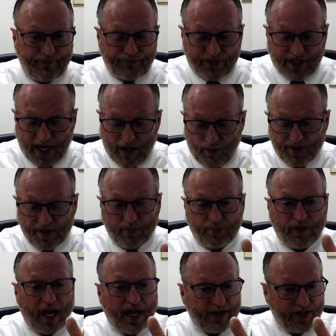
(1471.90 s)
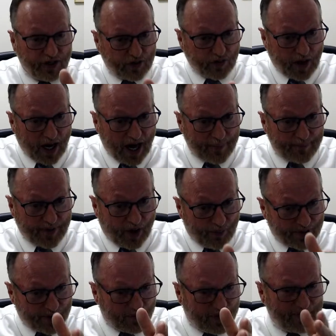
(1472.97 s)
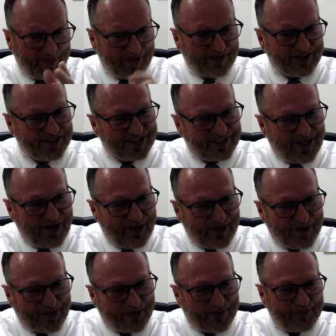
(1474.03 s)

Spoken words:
I want to block your crap. I want to rebuild you too.